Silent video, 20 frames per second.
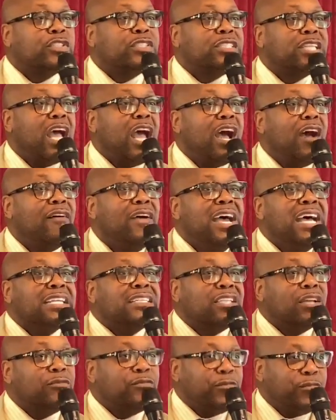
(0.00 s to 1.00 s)
stuff
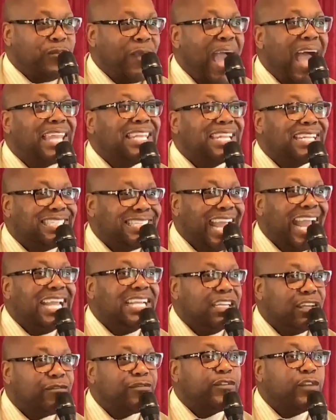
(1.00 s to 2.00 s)
to
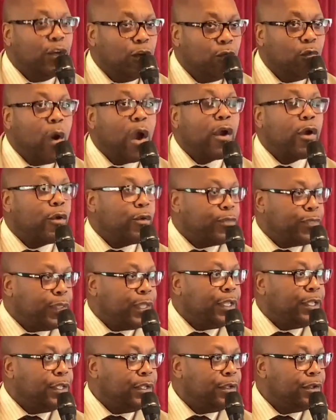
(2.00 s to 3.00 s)
validate if you're worthy.
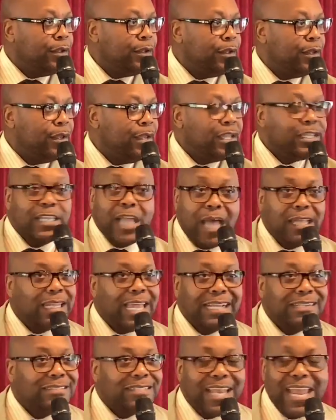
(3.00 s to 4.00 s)
Y'all
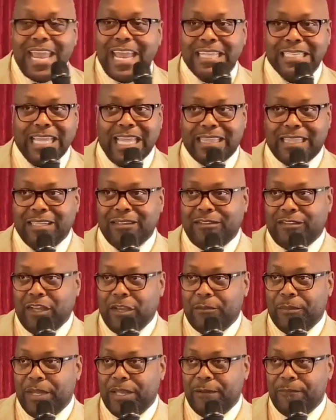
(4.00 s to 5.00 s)
ain't saying nothing
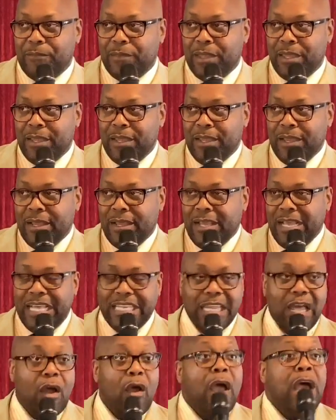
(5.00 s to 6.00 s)
to me.
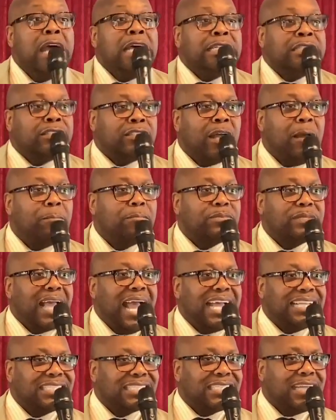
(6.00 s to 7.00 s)
Hello?
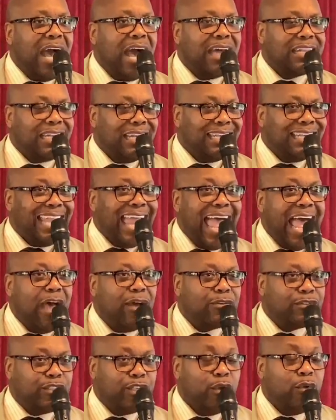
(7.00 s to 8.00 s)
Sometimes God
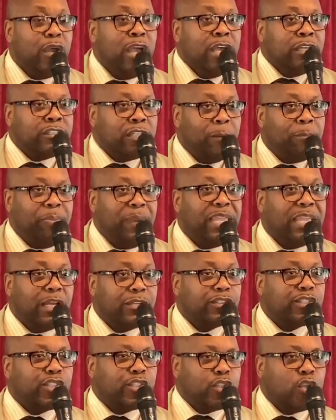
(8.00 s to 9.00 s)
allows you to be
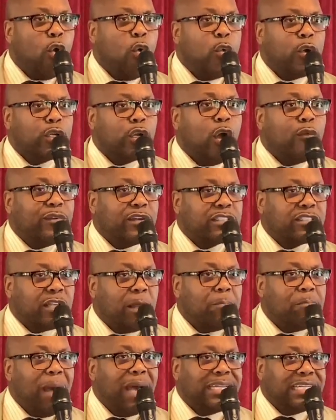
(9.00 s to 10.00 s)
a steward over
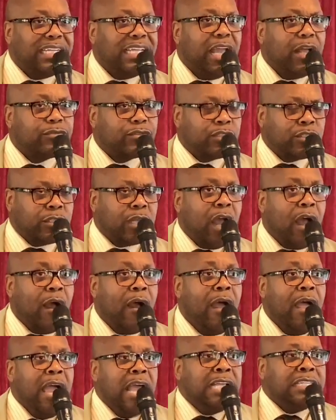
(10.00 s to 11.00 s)
somebody else
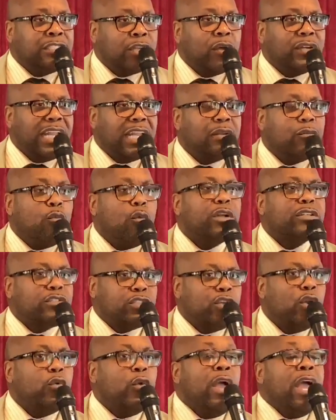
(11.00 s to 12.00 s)
stuff uh, so that
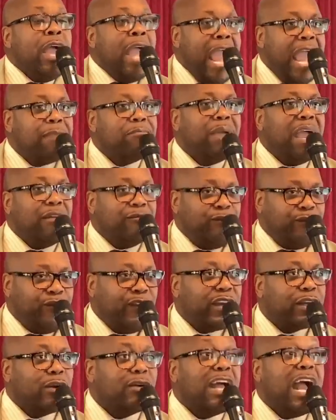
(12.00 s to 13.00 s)
once you, amen,
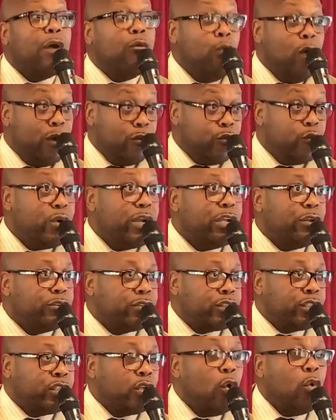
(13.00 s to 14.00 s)
figure out what real
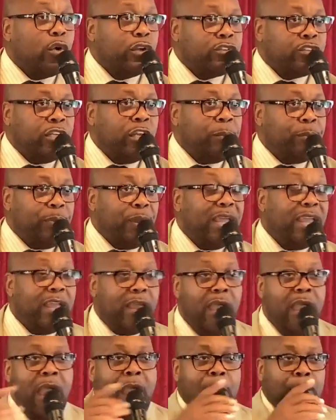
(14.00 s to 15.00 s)
stewardship
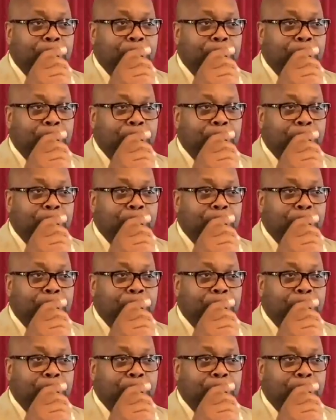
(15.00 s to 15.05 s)
is,